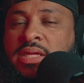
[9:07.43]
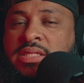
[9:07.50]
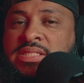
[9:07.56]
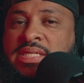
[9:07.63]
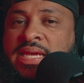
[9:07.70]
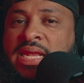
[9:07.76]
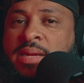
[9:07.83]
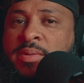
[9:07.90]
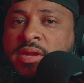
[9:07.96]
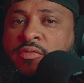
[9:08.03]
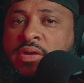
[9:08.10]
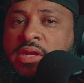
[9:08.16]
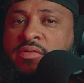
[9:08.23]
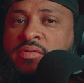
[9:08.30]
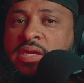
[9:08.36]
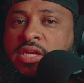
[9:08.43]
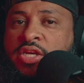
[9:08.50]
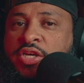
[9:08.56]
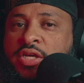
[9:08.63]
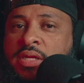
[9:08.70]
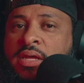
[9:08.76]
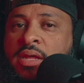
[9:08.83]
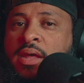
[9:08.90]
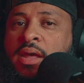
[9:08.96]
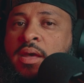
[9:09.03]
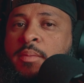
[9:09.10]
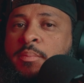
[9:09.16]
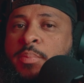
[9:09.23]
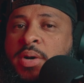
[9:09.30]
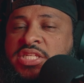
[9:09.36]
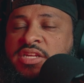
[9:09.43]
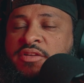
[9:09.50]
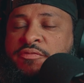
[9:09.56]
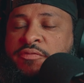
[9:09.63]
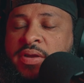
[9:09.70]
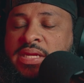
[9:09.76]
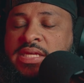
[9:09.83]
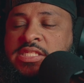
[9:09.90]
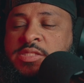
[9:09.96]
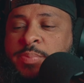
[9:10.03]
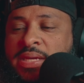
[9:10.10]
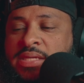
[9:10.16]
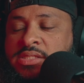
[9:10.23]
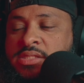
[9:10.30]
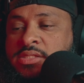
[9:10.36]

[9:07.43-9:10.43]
to get them in a really, really good budget-friendly space.